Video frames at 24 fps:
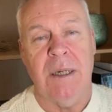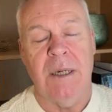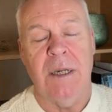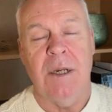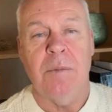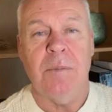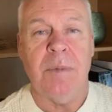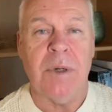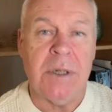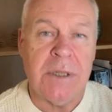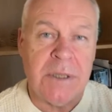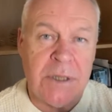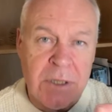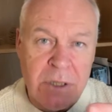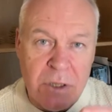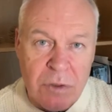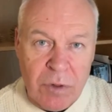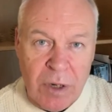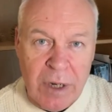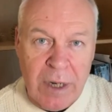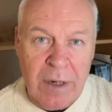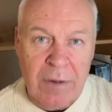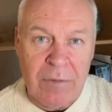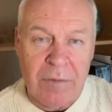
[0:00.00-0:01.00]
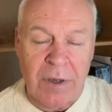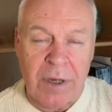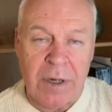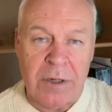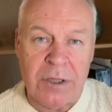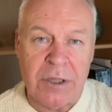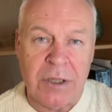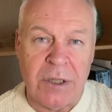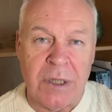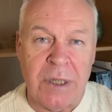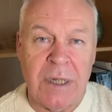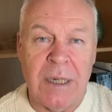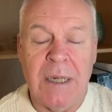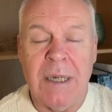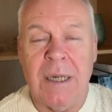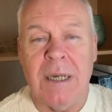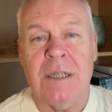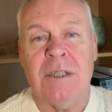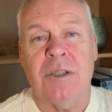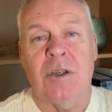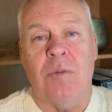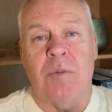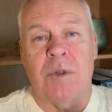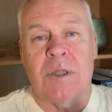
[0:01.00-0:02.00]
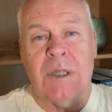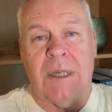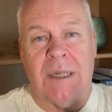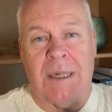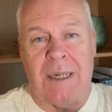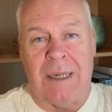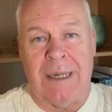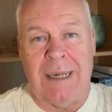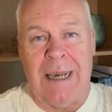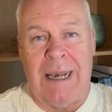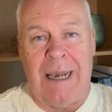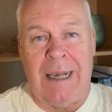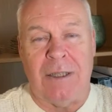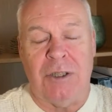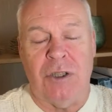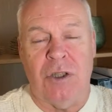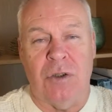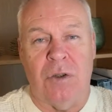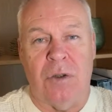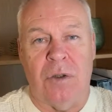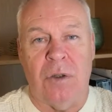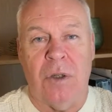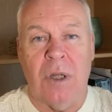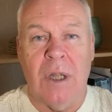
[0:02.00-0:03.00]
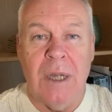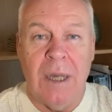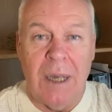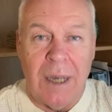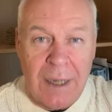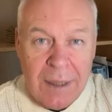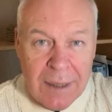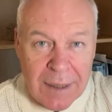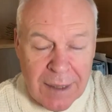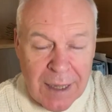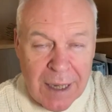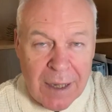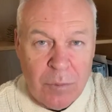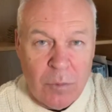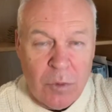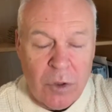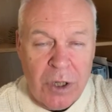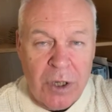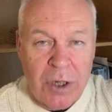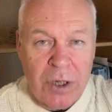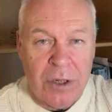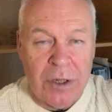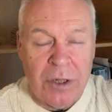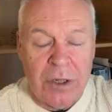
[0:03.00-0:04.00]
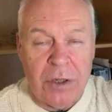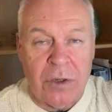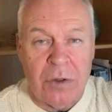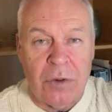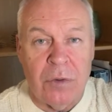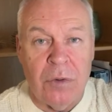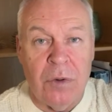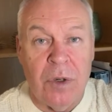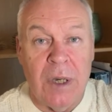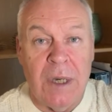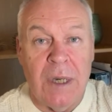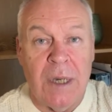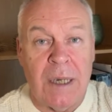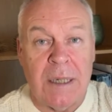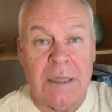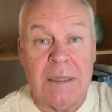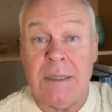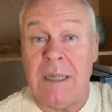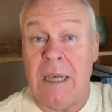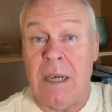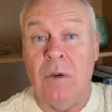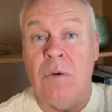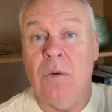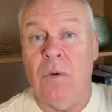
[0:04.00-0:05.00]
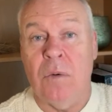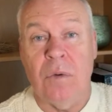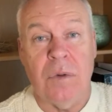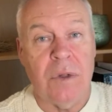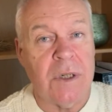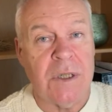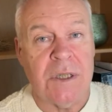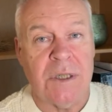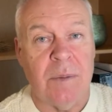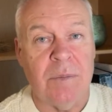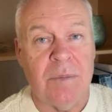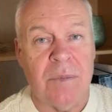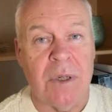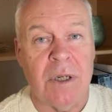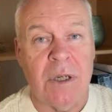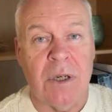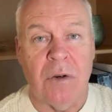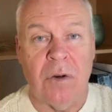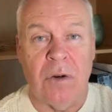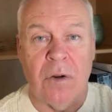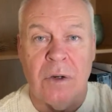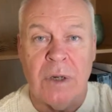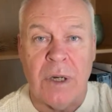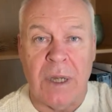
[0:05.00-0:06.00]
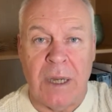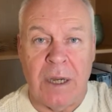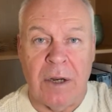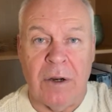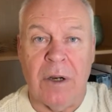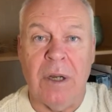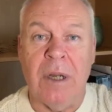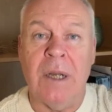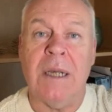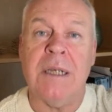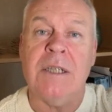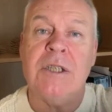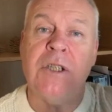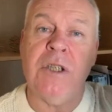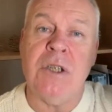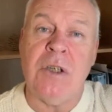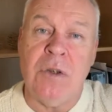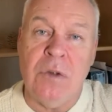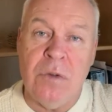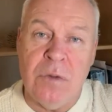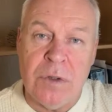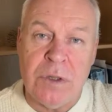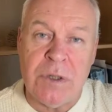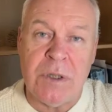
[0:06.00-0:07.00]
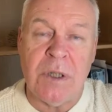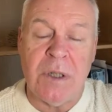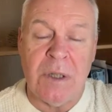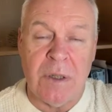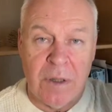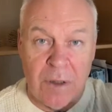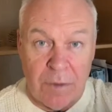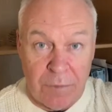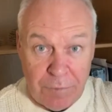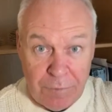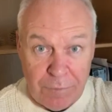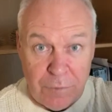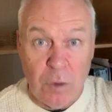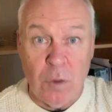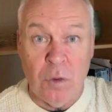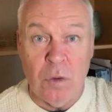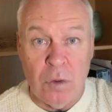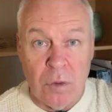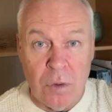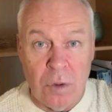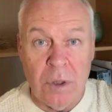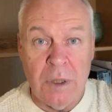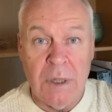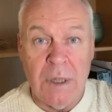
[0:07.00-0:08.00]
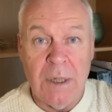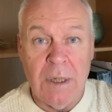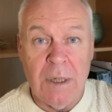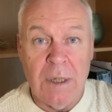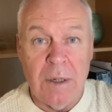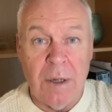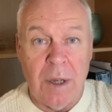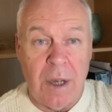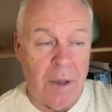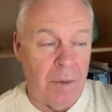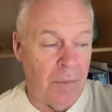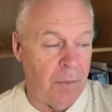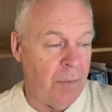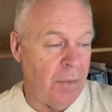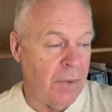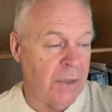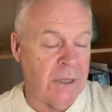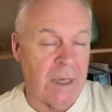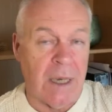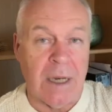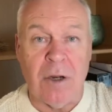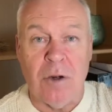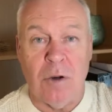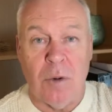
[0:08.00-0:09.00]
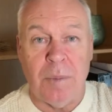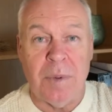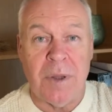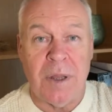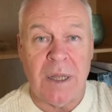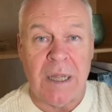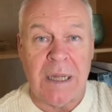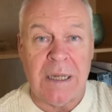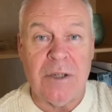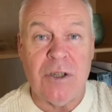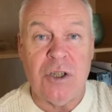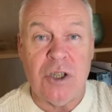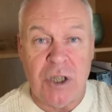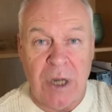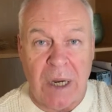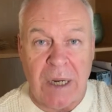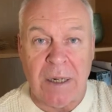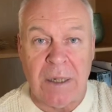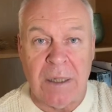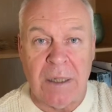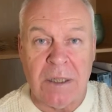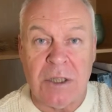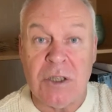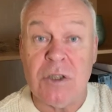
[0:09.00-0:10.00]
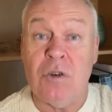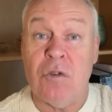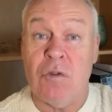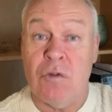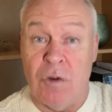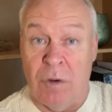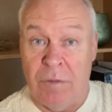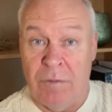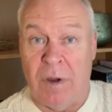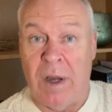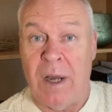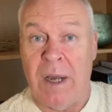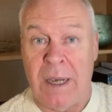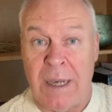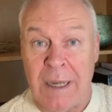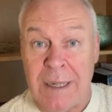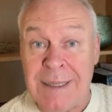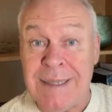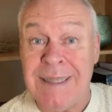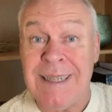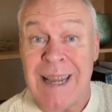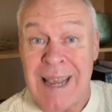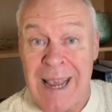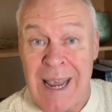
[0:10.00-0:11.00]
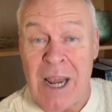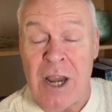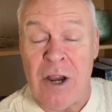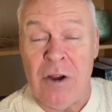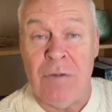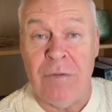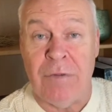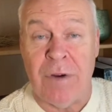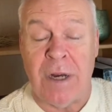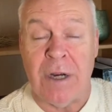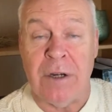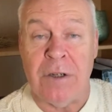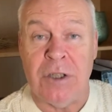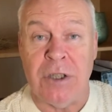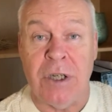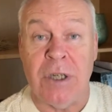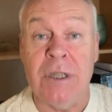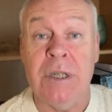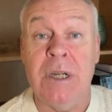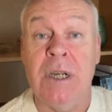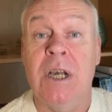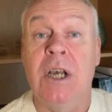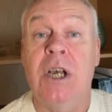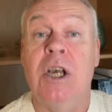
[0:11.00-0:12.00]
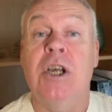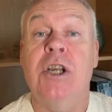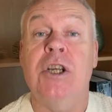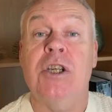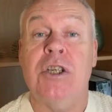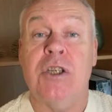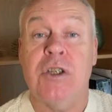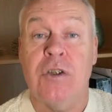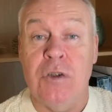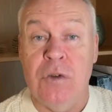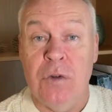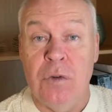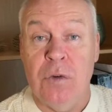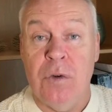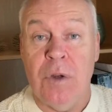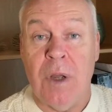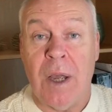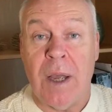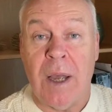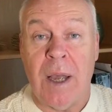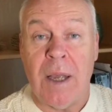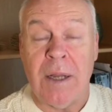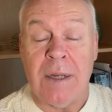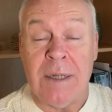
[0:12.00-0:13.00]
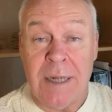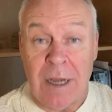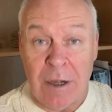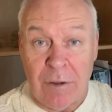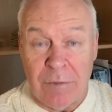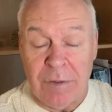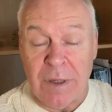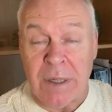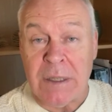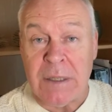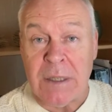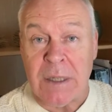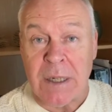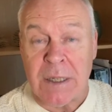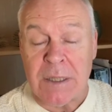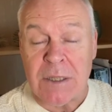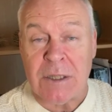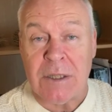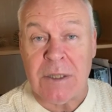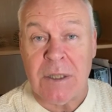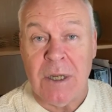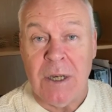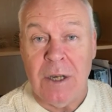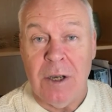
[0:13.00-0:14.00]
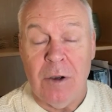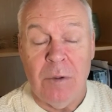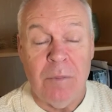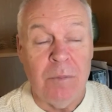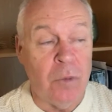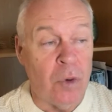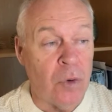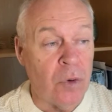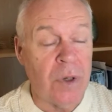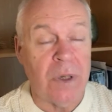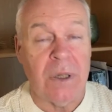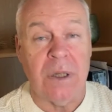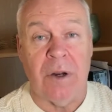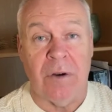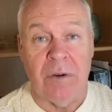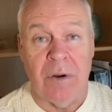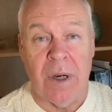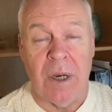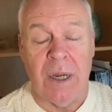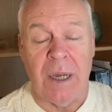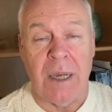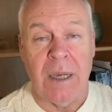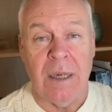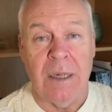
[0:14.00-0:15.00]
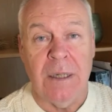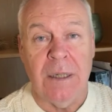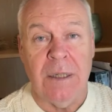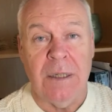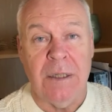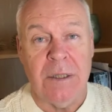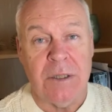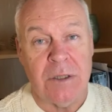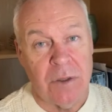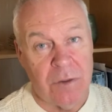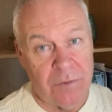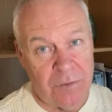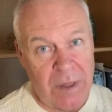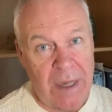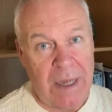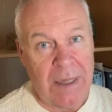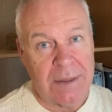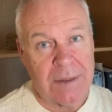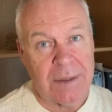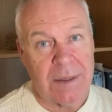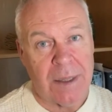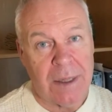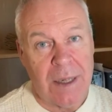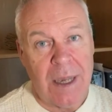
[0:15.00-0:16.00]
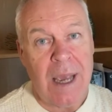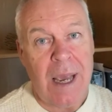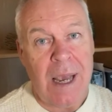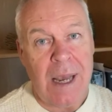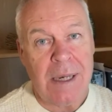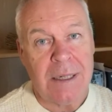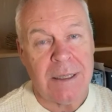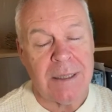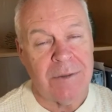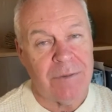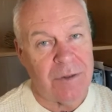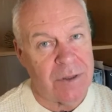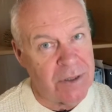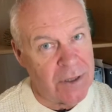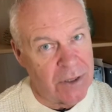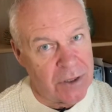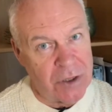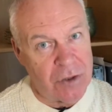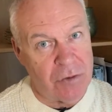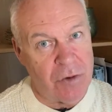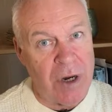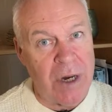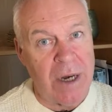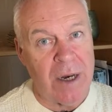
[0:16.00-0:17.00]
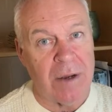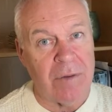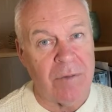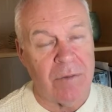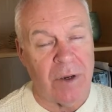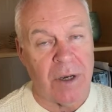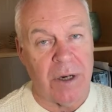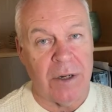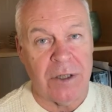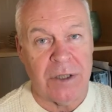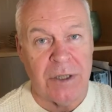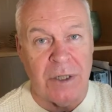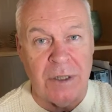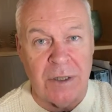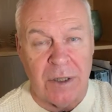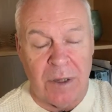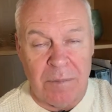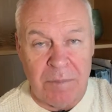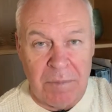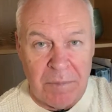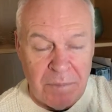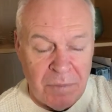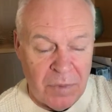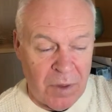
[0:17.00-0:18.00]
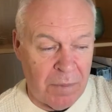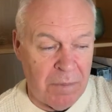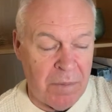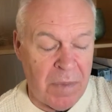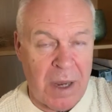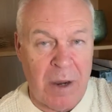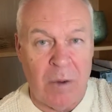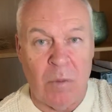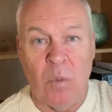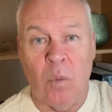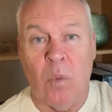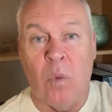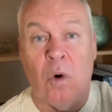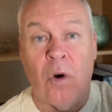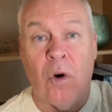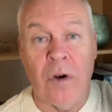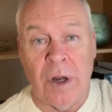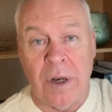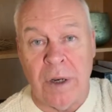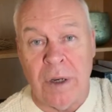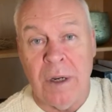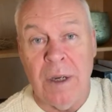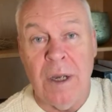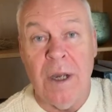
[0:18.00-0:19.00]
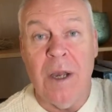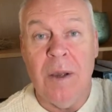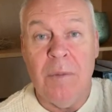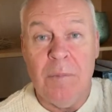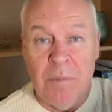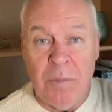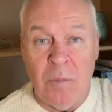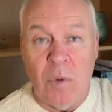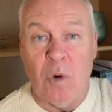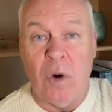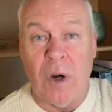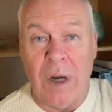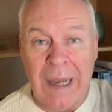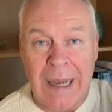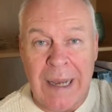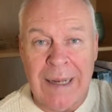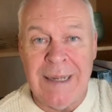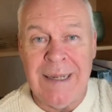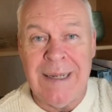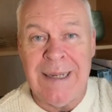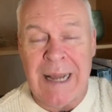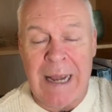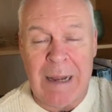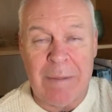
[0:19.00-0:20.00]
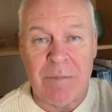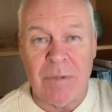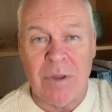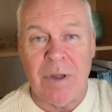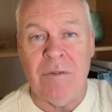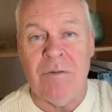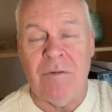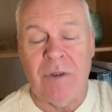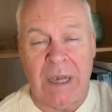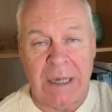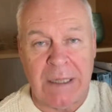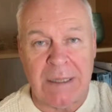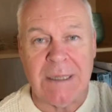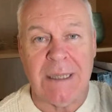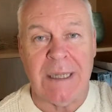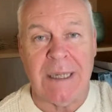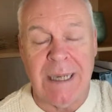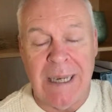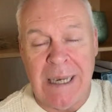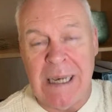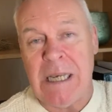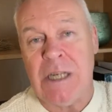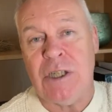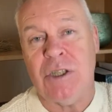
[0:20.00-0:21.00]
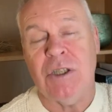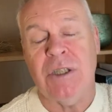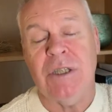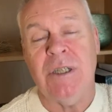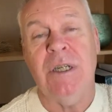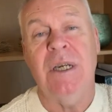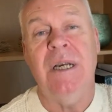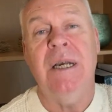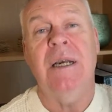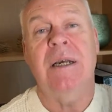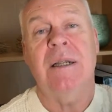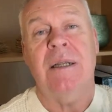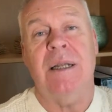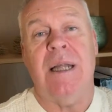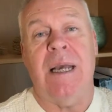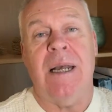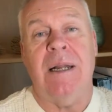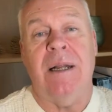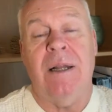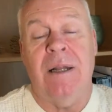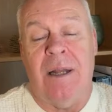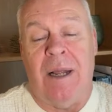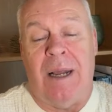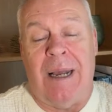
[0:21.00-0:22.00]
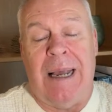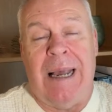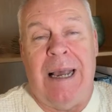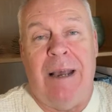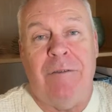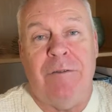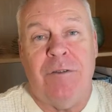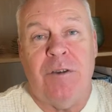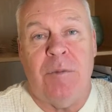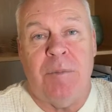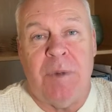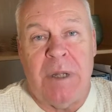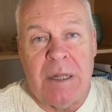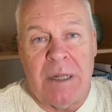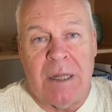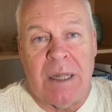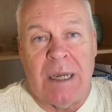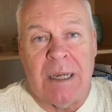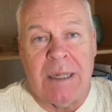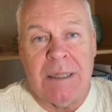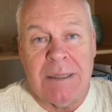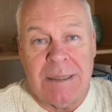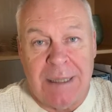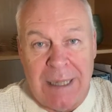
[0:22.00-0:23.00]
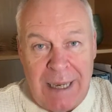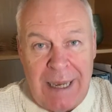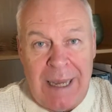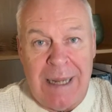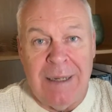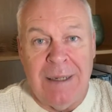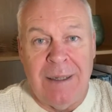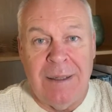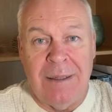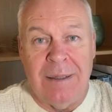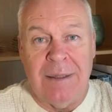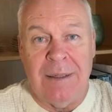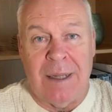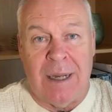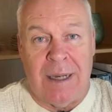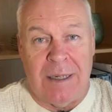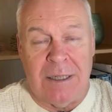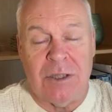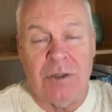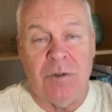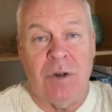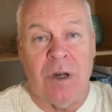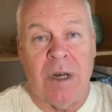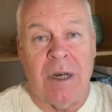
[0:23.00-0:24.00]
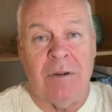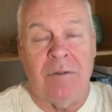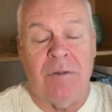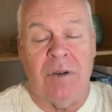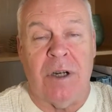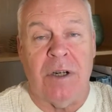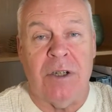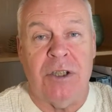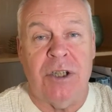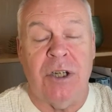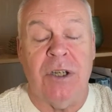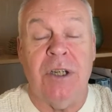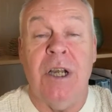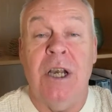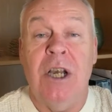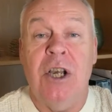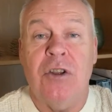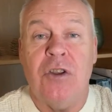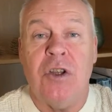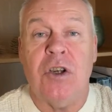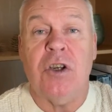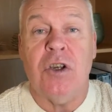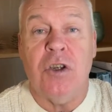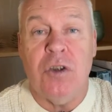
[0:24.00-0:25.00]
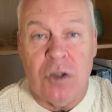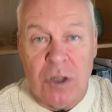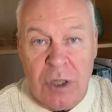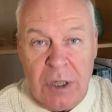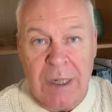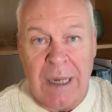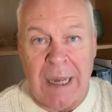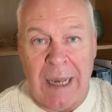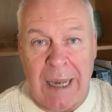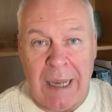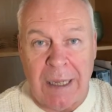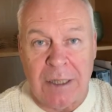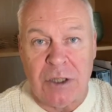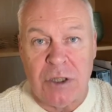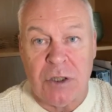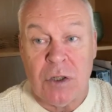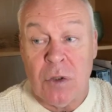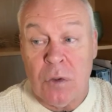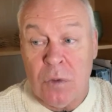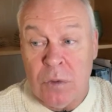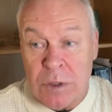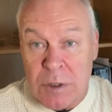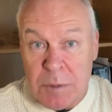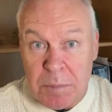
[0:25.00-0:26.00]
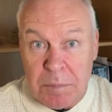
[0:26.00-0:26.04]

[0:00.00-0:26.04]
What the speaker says: Because the screening version is almost like a catch-all. And then what you can do is say, oh, there's something going on here. Let's use the full psychopathy checklist revised hair version to delve into this more thoroughly. So if that's the case, if it's a screening version that may warrant more in-depth investigation, then there have to be things in that screening version that could catch those